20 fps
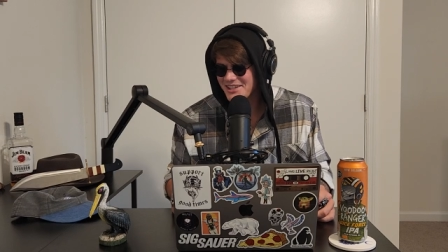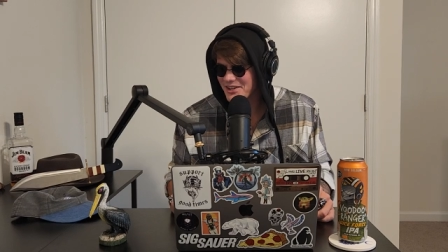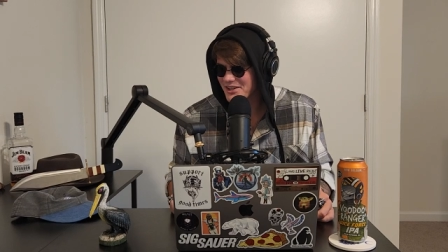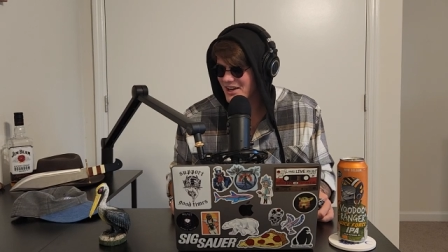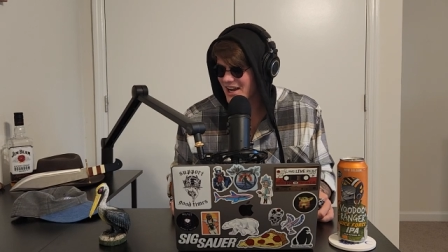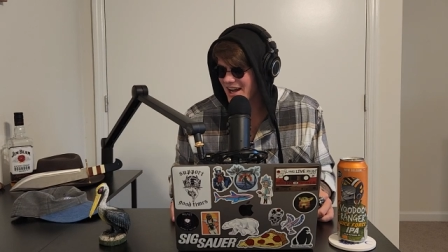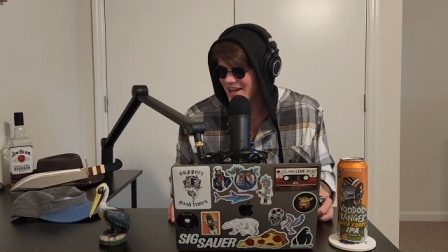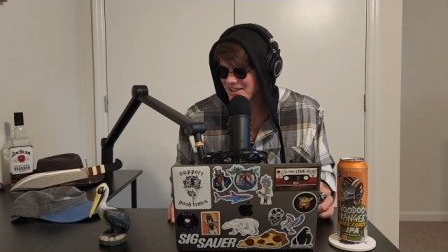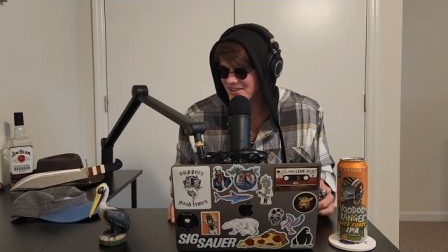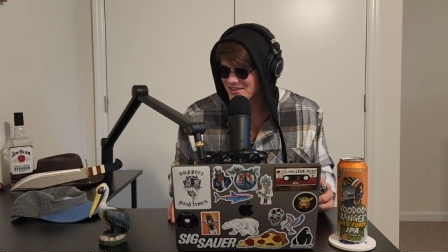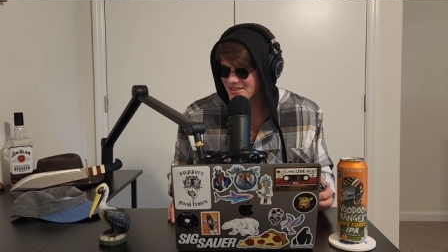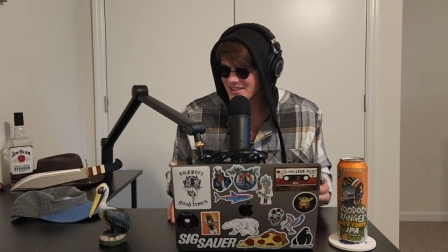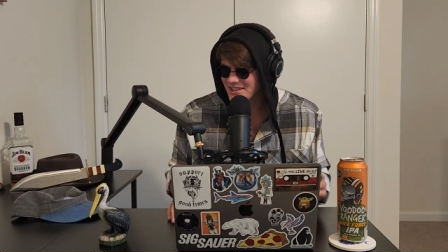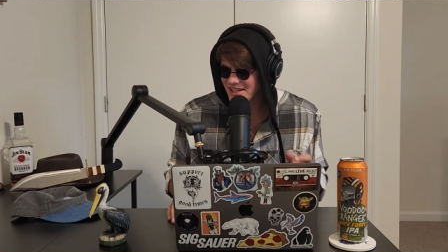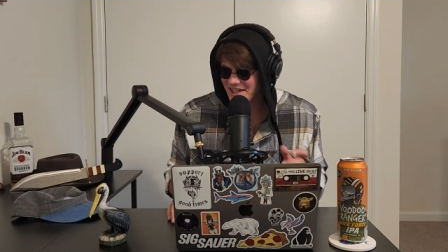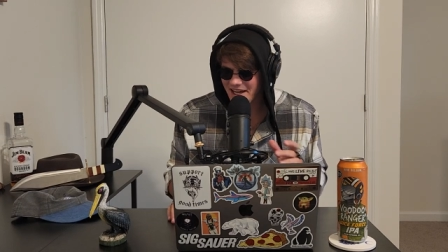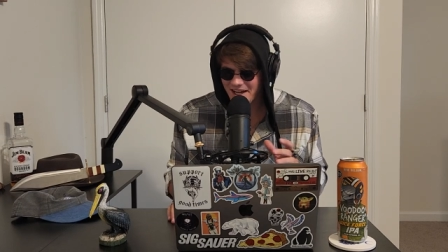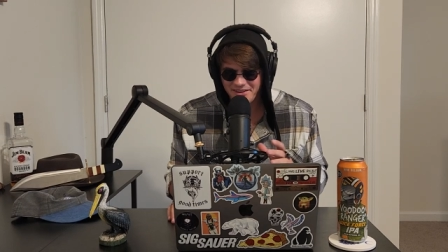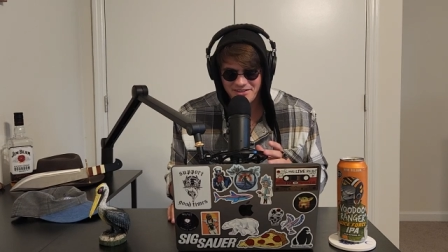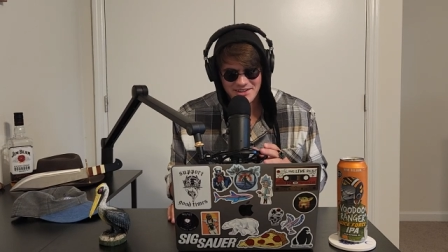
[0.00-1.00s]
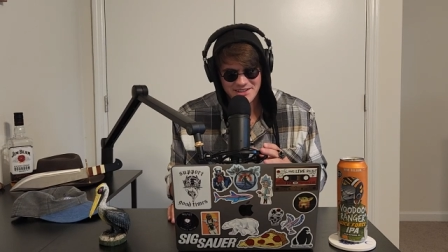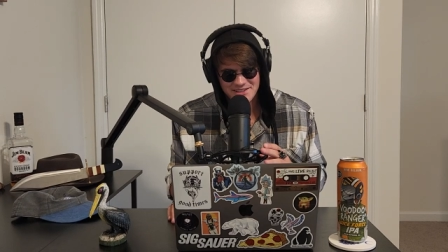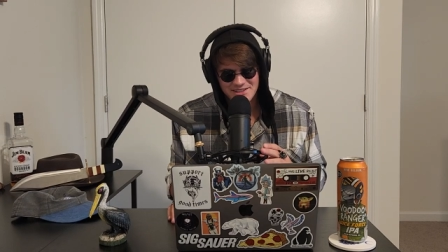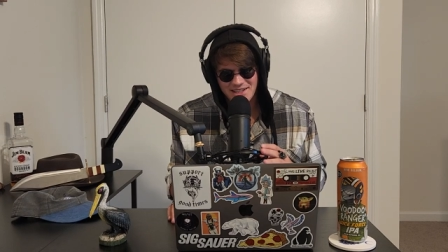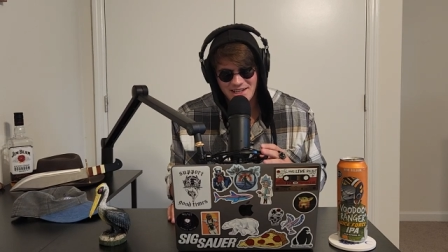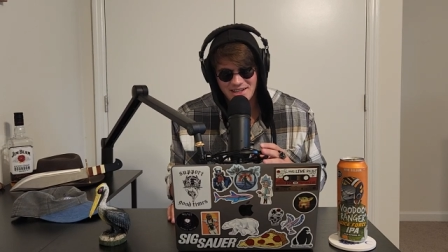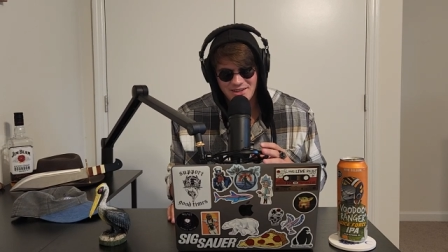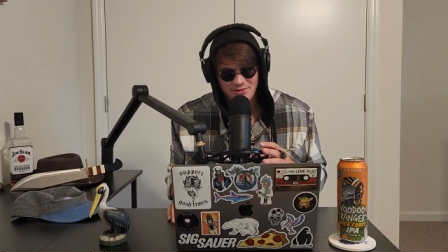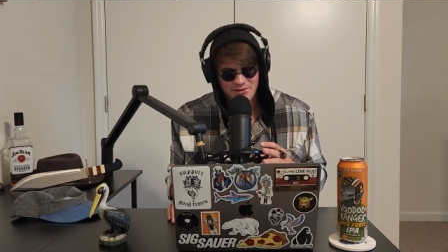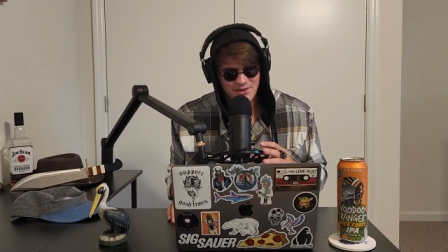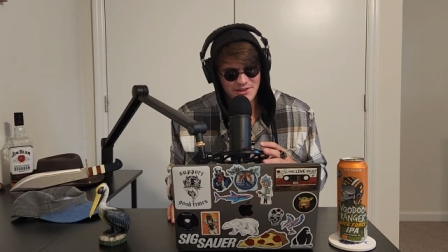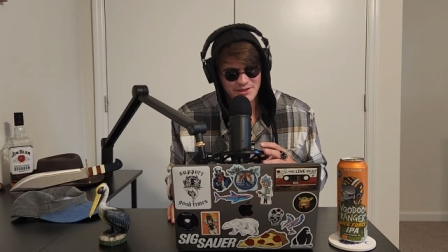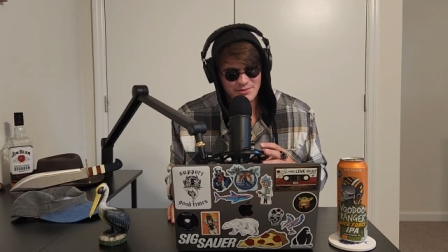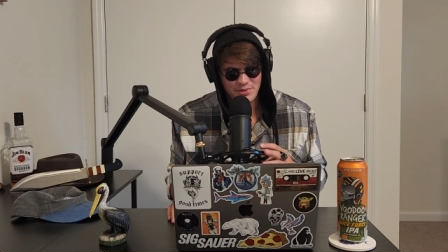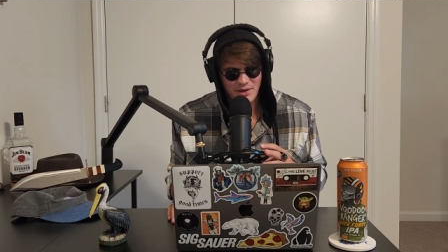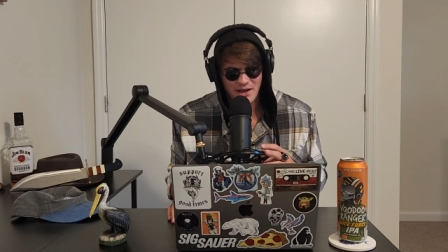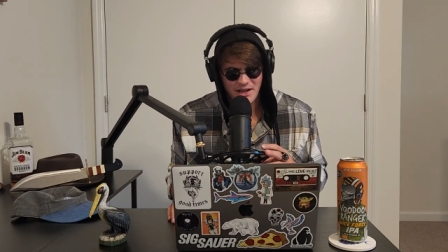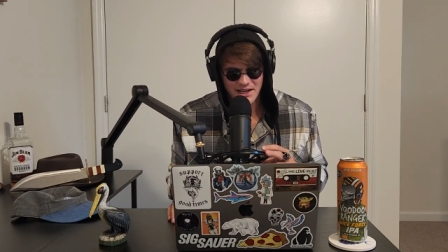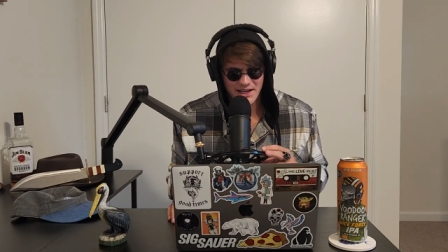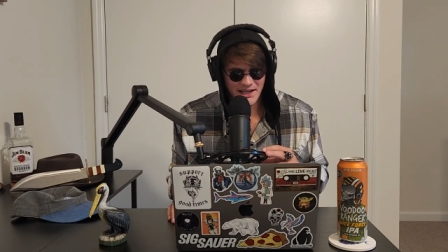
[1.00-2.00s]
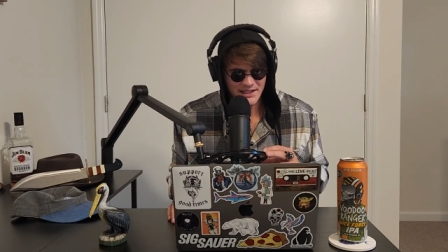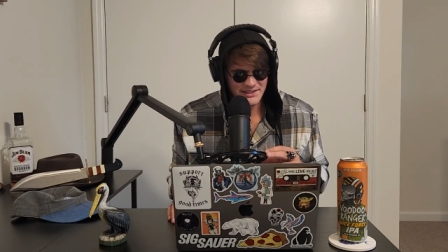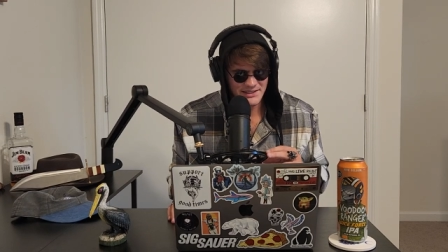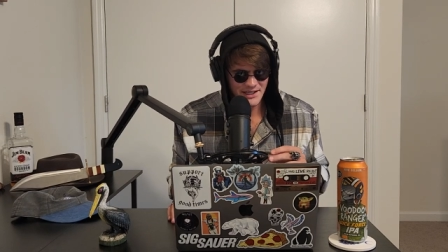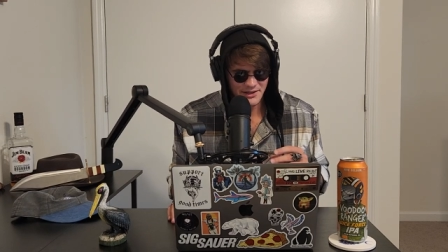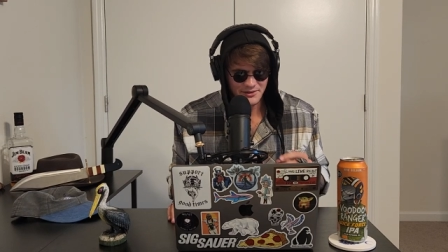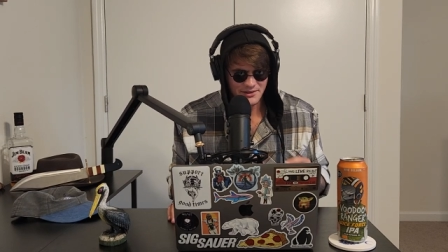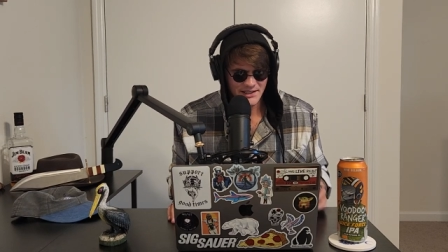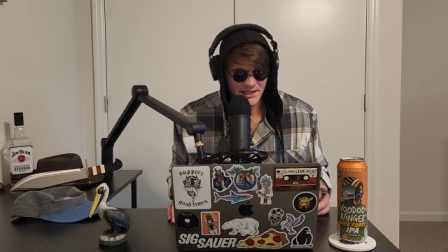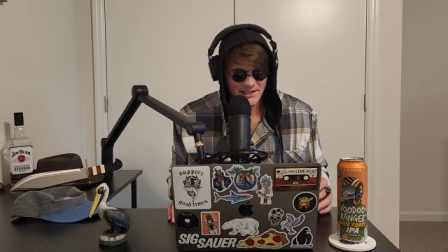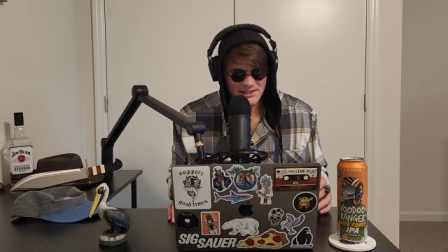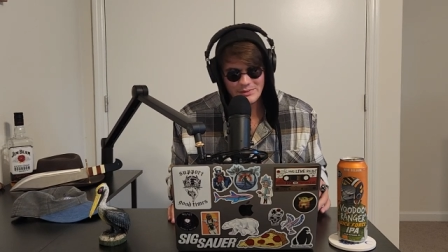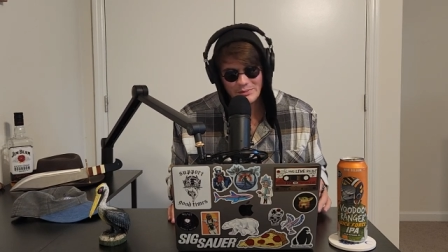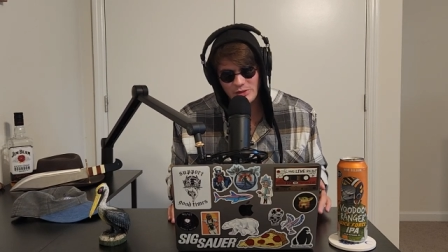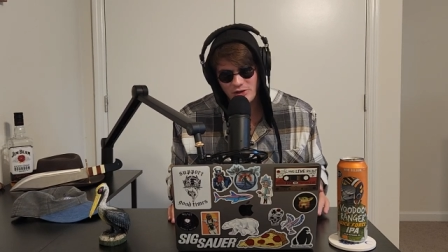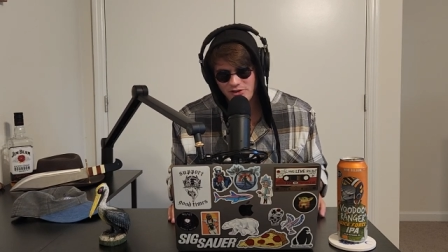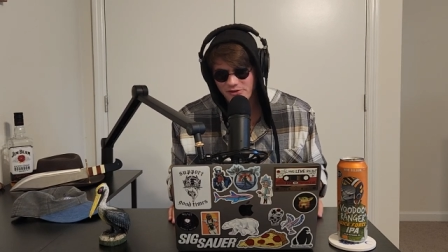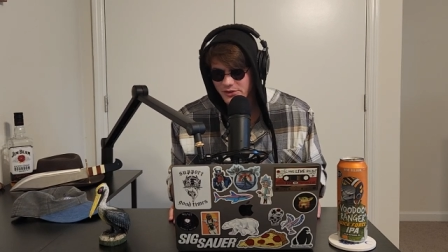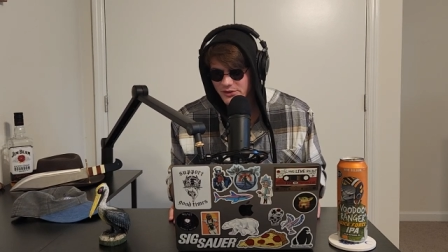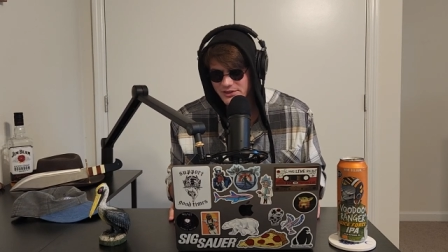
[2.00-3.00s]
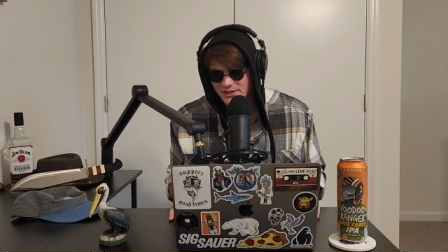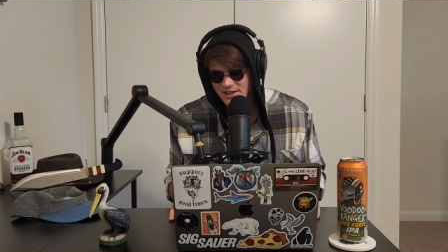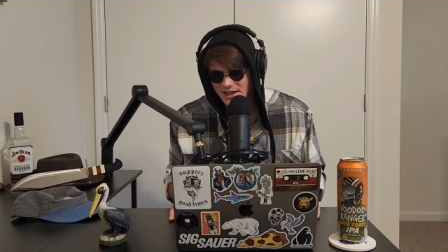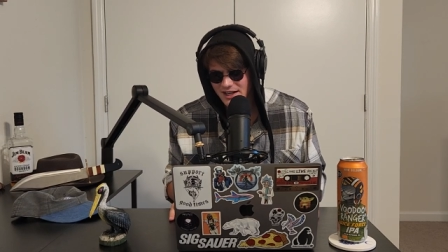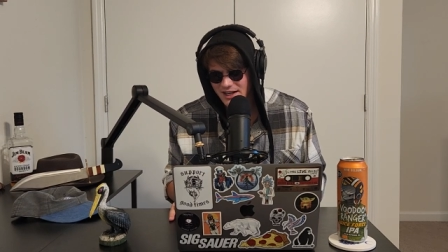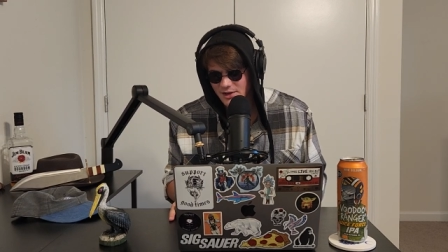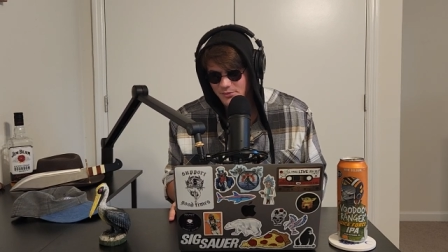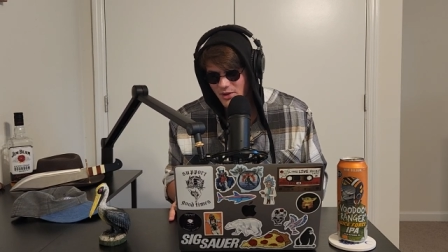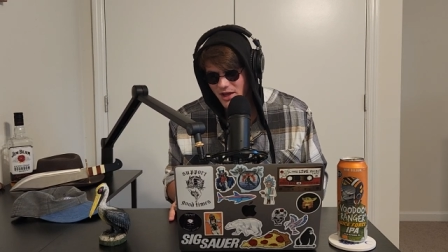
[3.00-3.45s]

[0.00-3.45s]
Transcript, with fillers: So I don't really have an agenda for this podcast ever, and that's the beautiful thing.